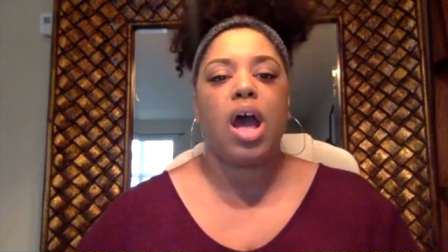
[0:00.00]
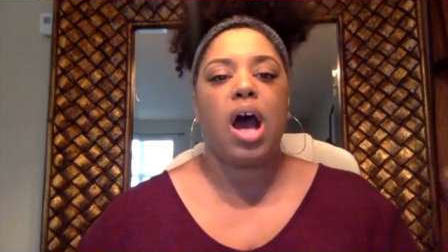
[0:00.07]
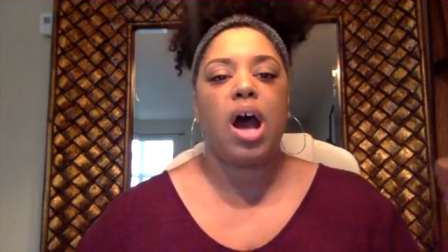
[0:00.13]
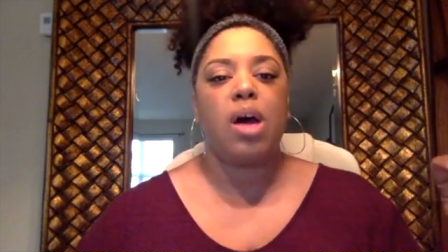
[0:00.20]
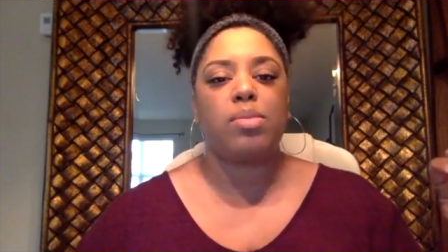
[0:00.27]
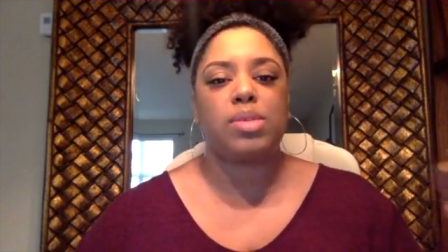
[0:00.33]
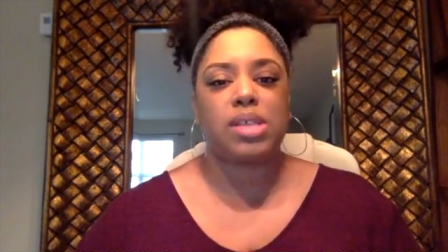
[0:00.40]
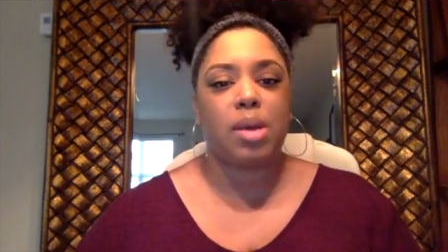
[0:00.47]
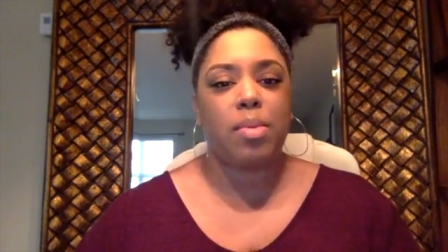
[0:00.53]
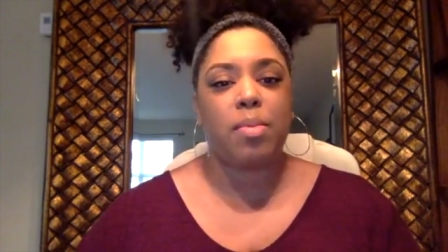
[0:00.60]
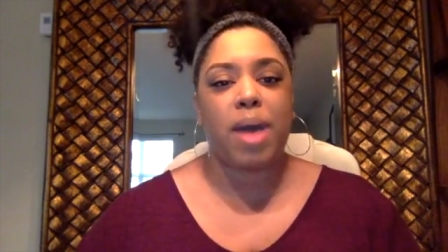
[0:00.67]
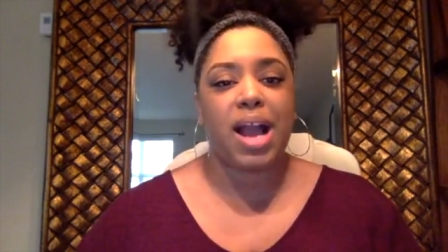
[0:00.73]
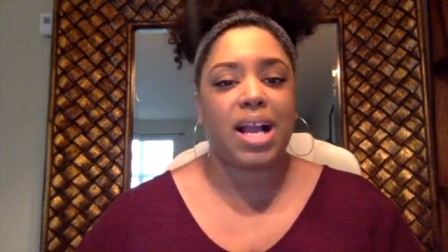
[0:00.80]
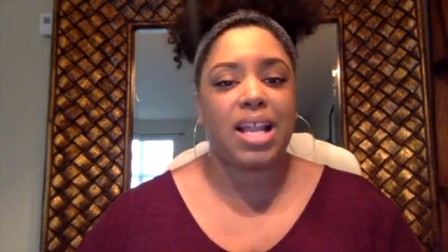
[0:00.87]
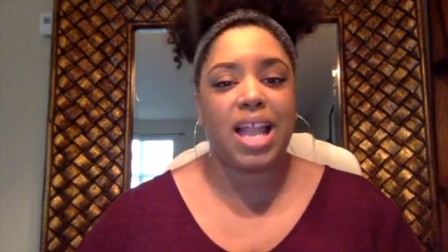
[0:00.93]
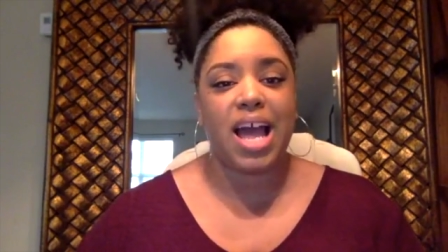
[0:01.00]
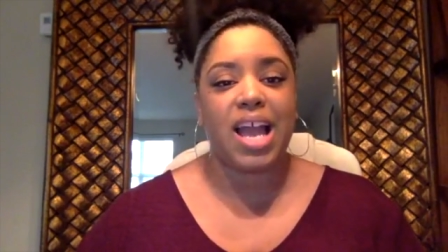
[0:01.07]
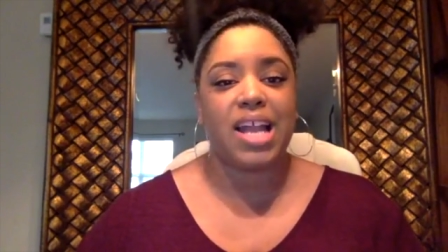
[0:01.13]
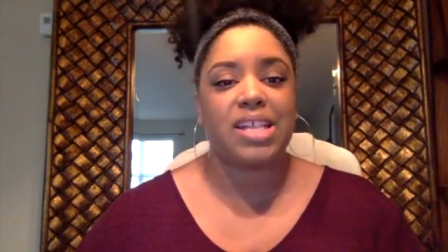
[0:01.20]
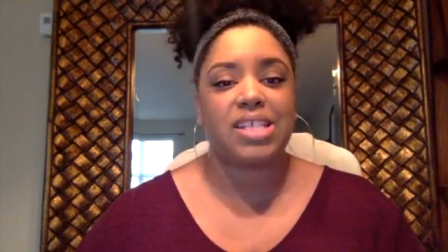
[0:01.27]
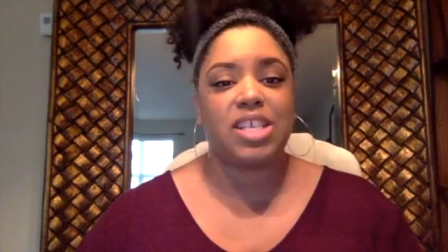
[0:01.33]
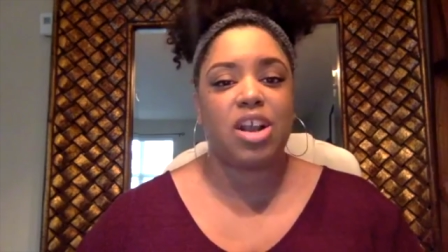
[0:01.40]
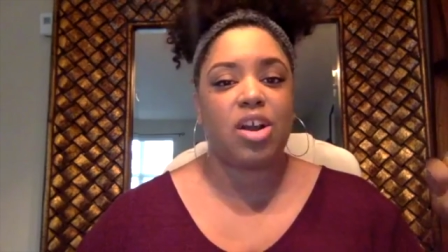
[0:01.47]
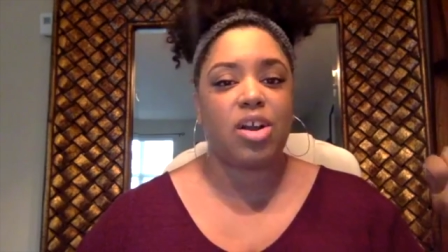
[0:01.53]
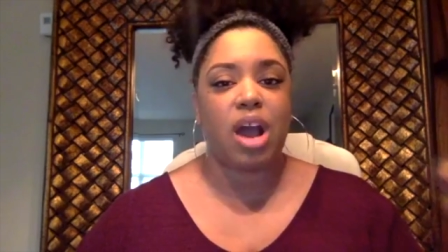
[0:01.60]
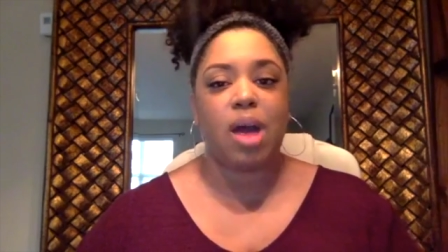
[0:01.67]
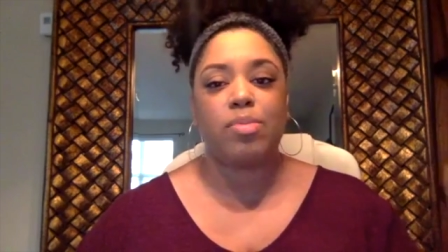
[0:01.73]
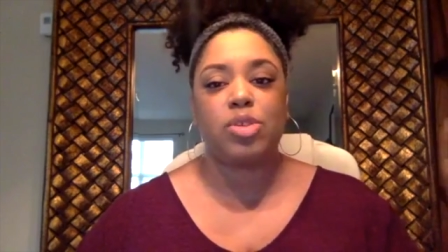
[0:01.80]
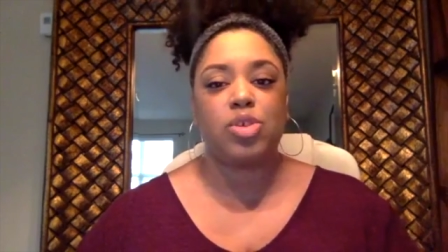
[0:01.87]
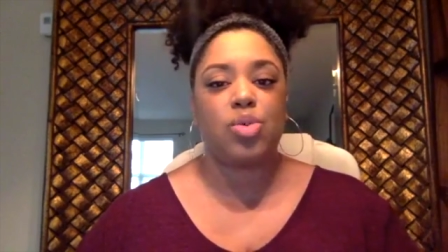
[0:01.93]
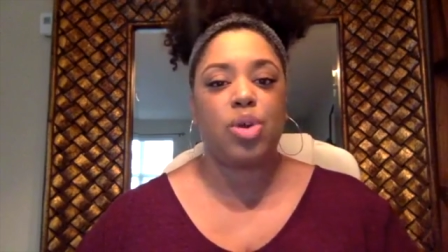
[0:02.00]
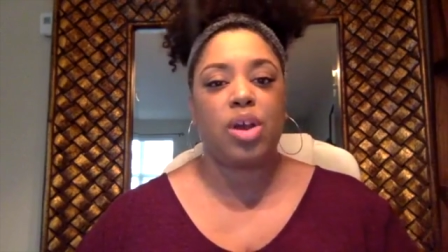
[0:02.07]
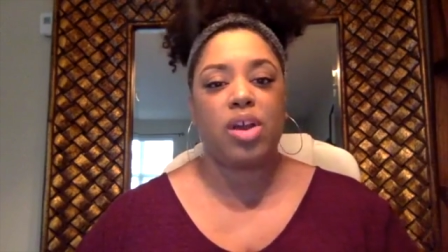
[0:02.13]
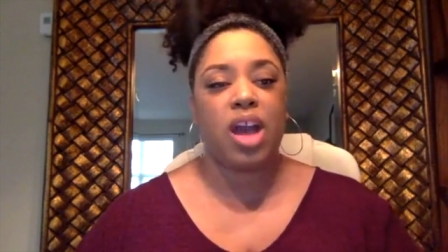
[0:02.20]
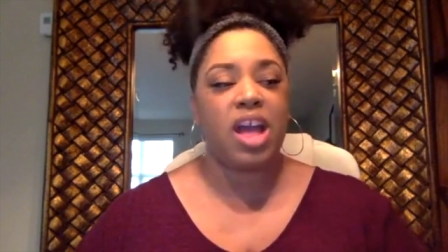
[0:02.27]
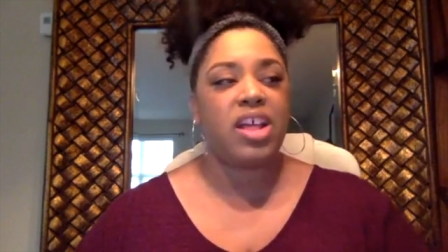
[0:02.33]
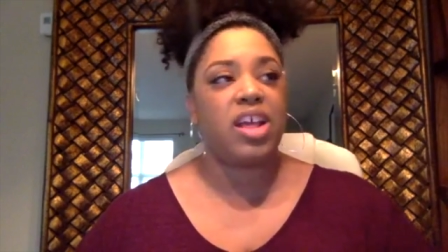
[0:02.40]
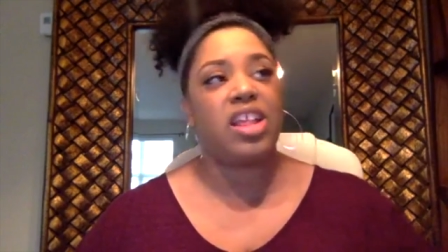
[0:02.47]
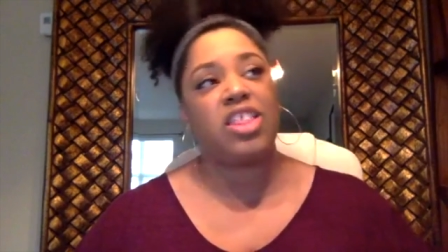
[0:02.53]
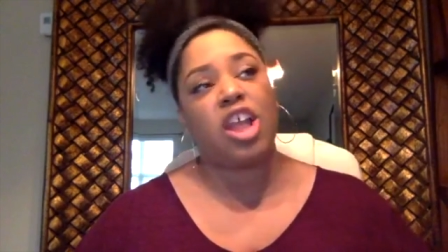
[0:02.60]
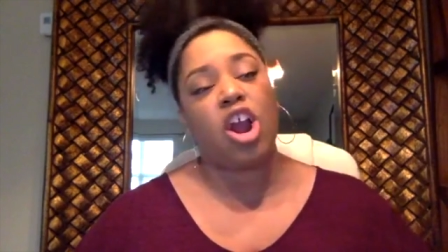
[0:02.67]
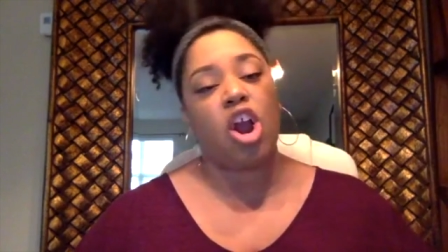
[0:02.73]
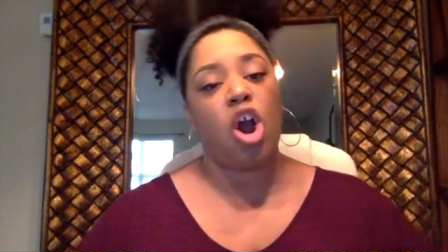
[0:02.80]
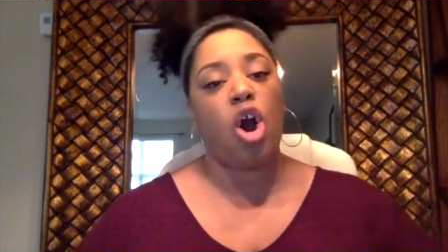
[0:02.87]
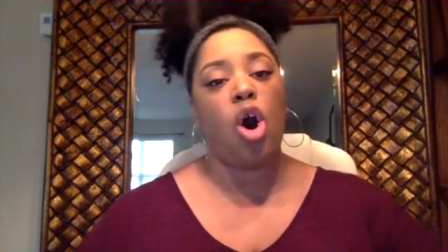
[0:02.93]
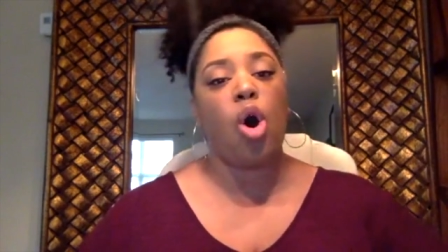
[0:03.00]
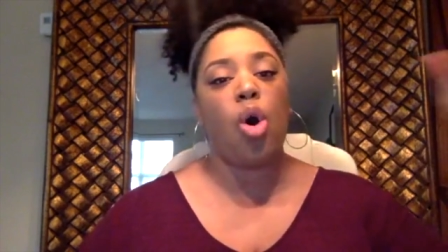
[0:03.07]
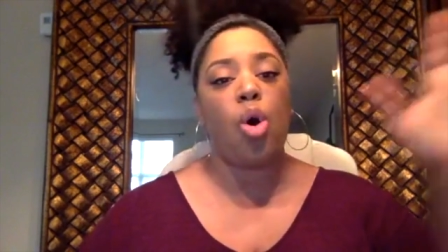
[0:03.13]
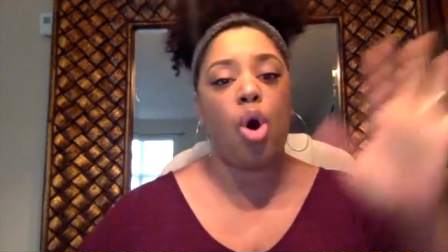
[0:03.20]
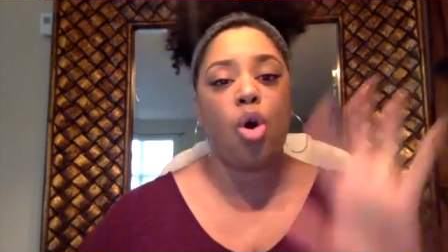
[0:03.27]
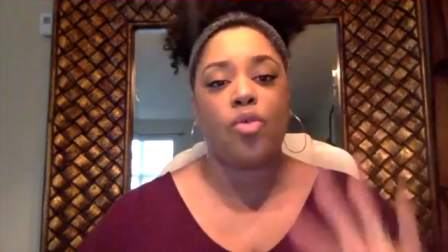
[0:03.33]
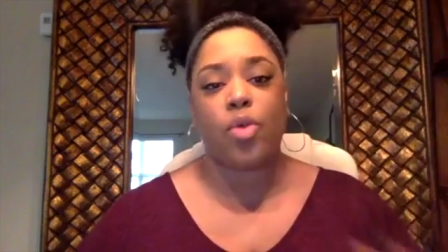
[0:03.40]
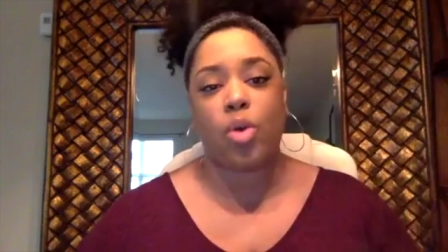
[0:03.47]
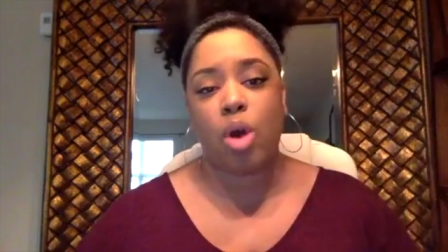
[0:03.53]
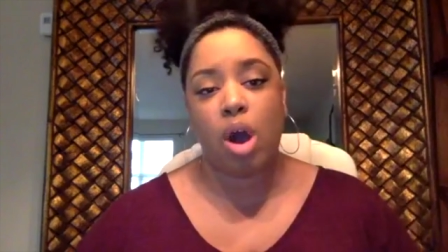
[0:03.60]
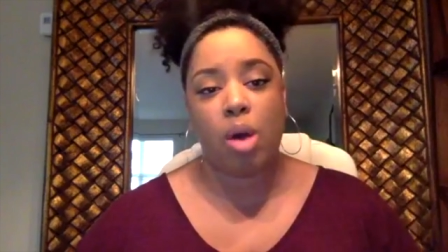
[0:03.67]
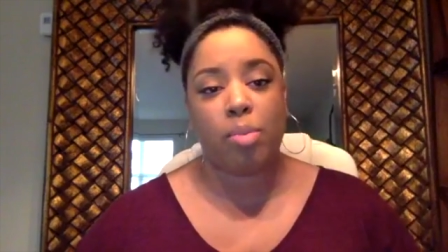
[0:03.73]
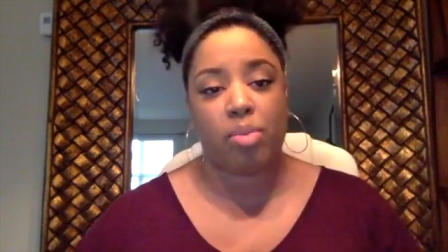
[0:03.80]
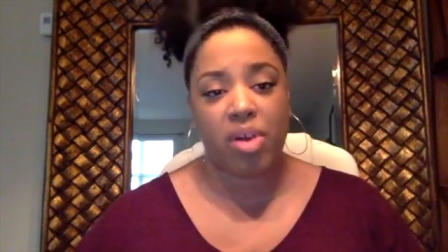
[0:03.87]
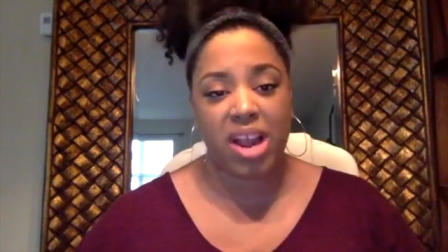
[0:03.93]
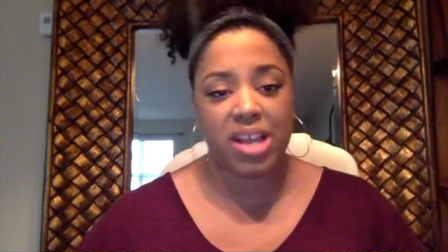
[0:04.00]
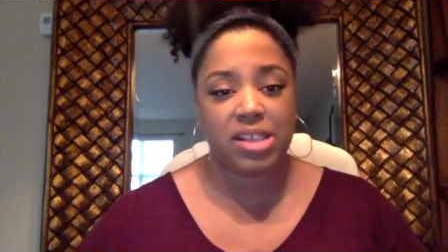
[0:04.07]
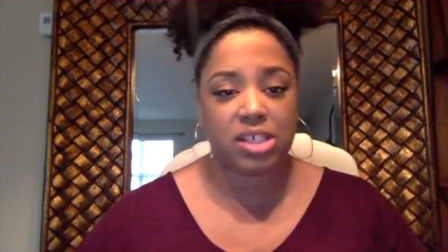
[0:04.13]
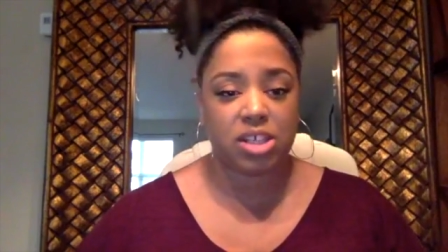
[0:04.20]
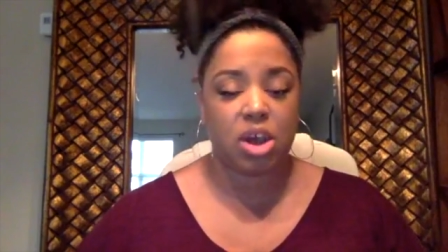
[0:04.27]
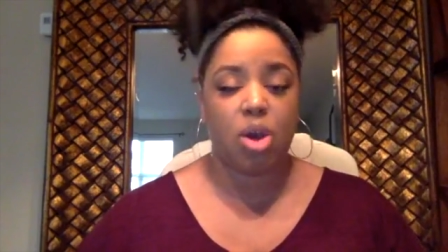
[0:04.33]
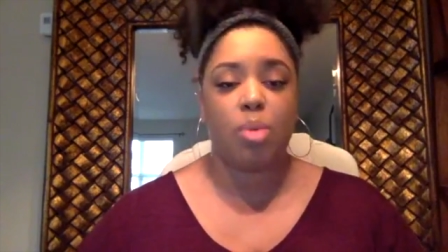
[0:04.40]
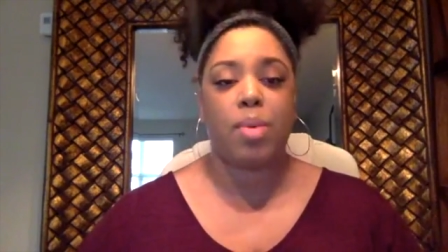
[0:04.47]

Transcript: Some of my clients, I'm doing in their whole overall brand scope,